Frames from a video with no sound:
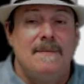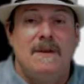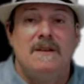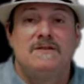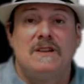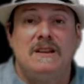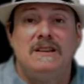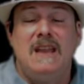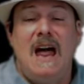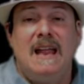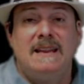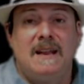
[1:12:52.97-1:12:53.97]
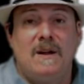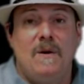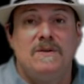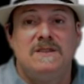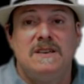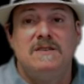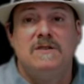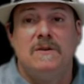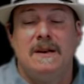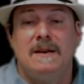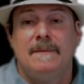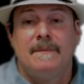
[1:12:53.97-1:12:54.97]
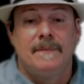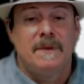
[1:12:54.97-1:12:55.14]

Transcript: There's a lot that goes into it.